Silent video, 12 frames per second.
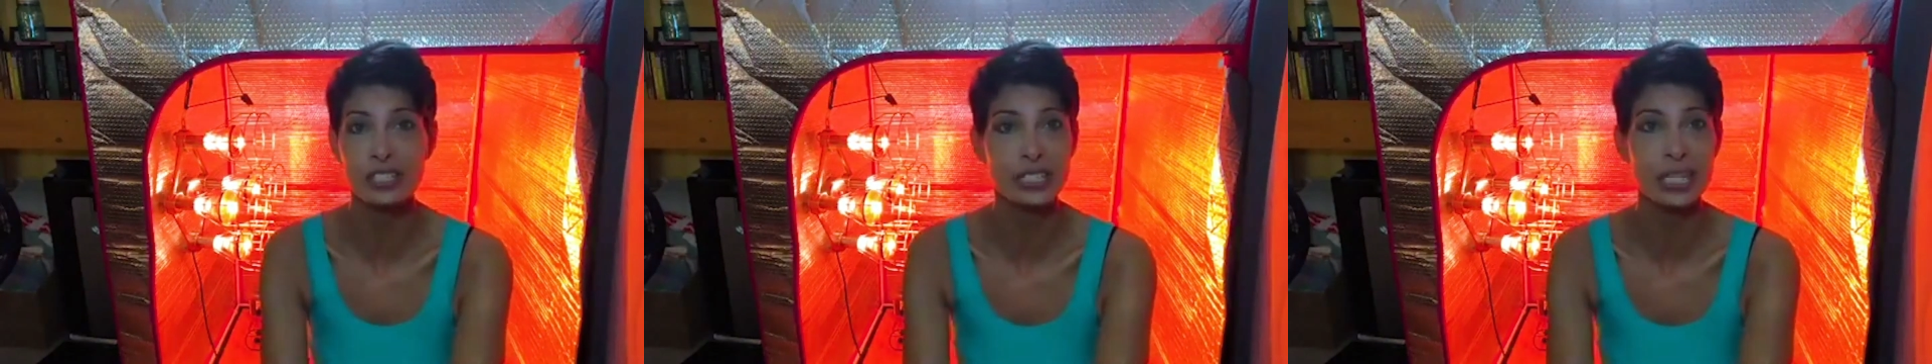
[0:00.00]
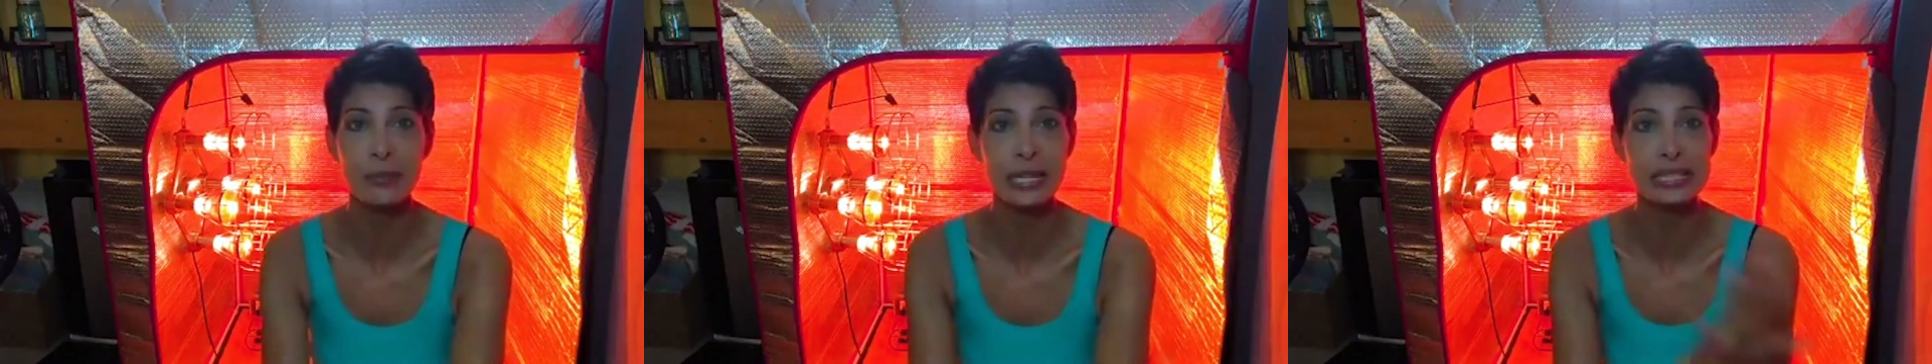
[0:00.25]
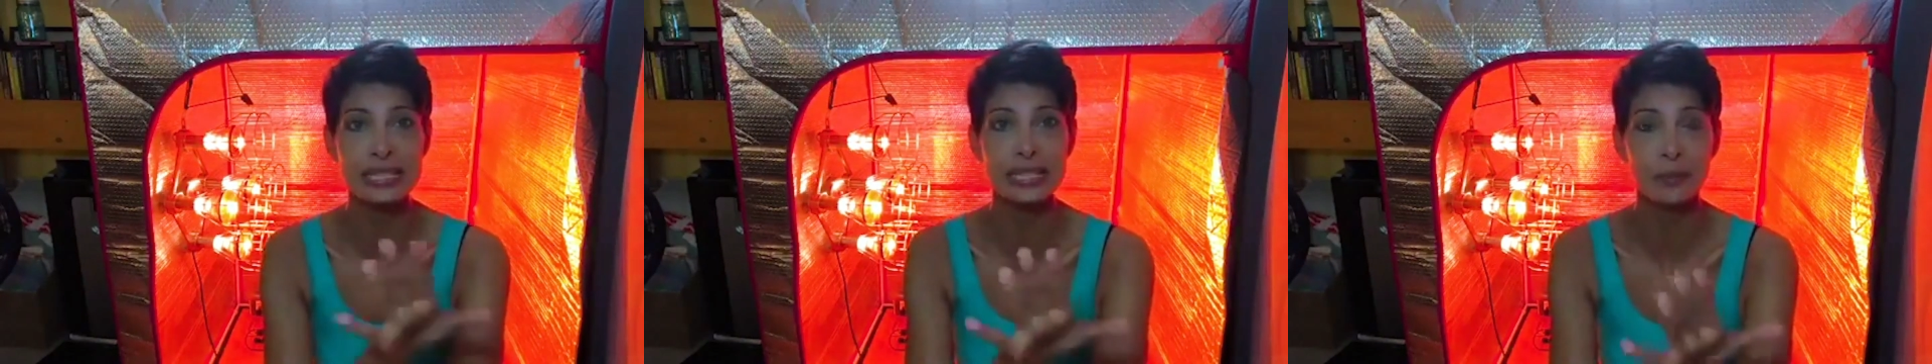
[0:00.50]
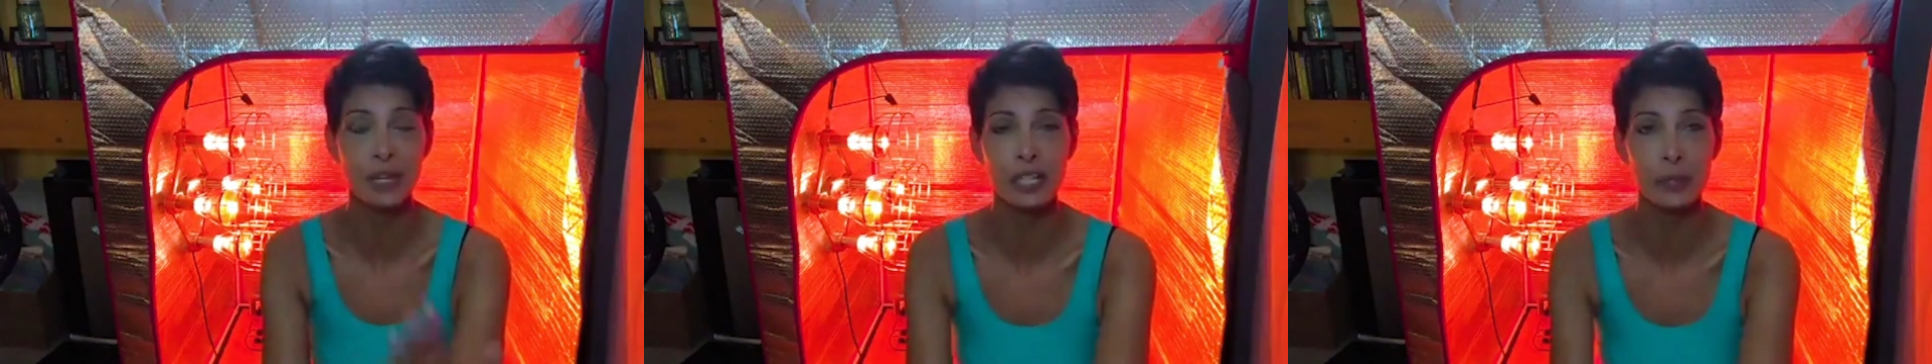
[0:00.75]
And I'm not saying
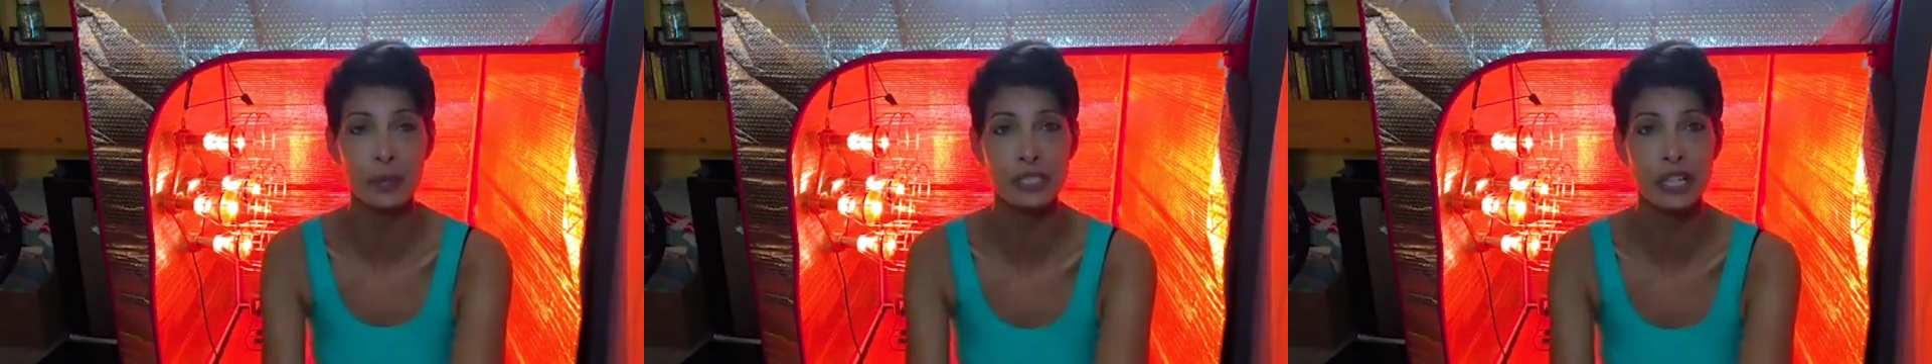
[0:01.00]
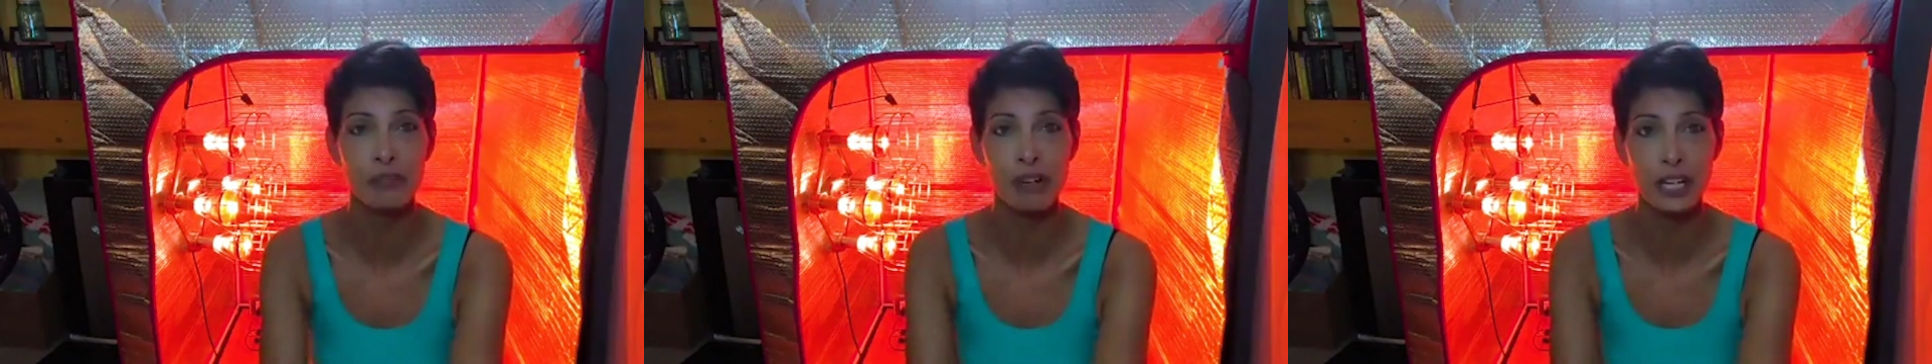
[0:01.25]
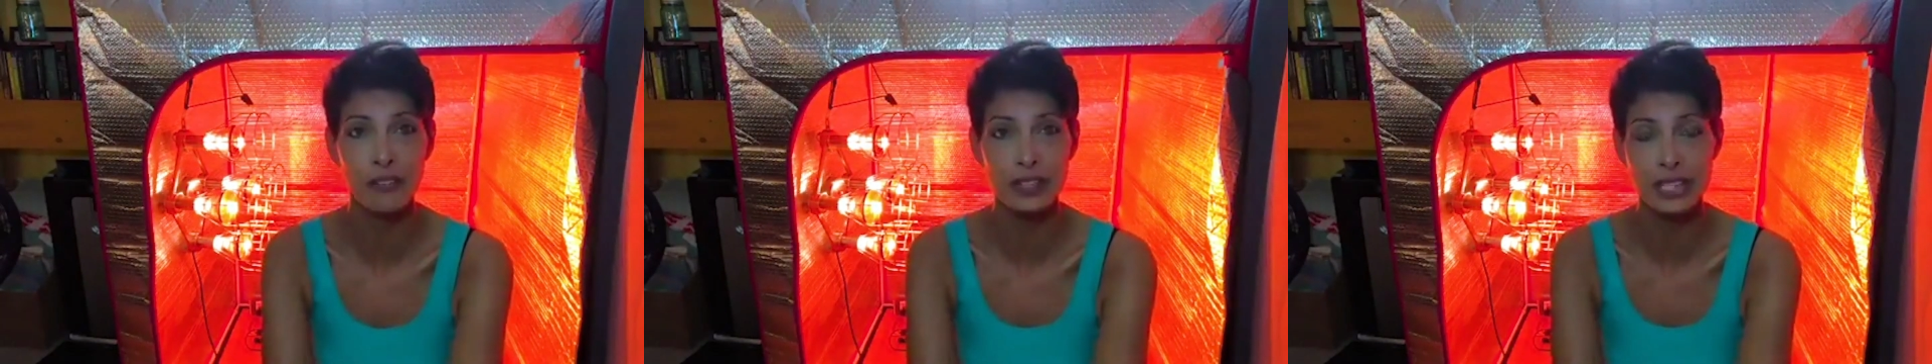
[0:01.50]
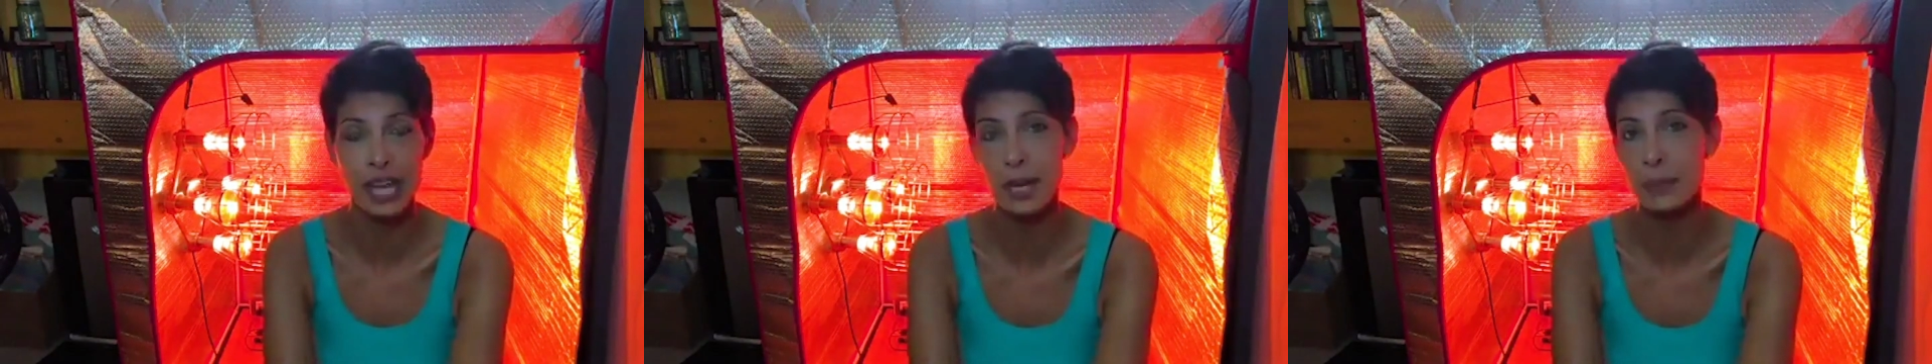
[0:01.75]
I'm 100% right all the
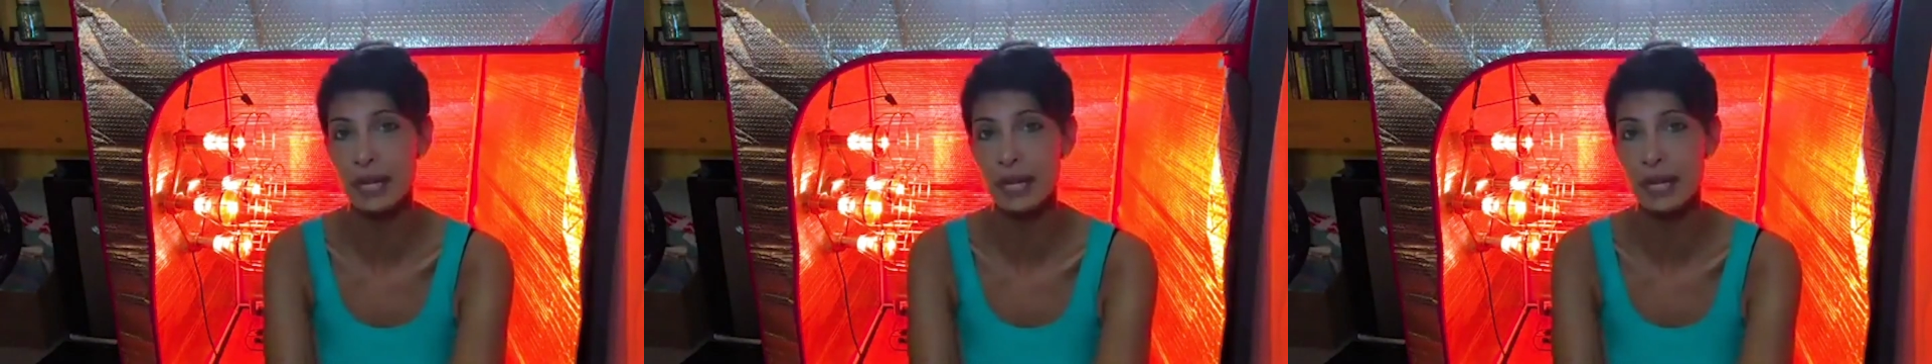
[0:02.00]
time,